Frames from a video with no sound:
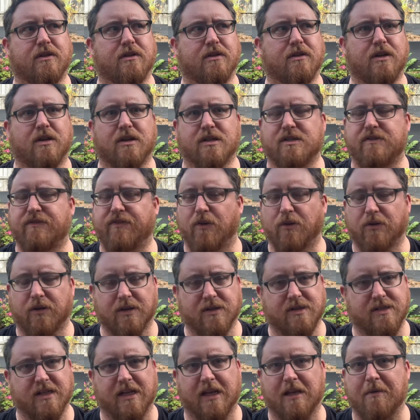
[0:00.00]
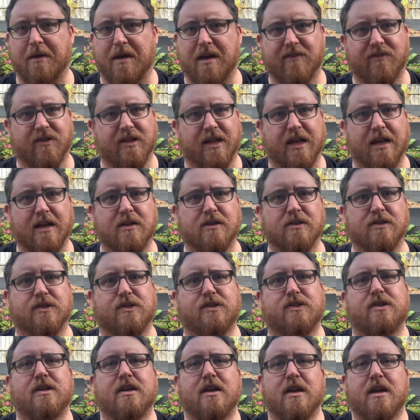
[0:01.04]
lost focus thinking about everything
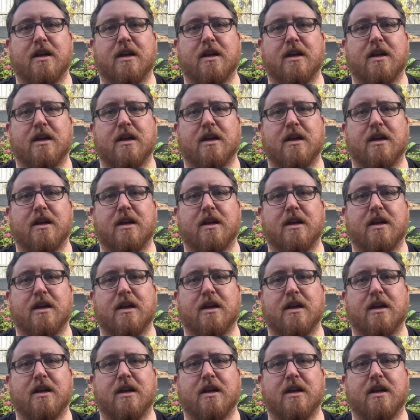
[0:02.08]
else,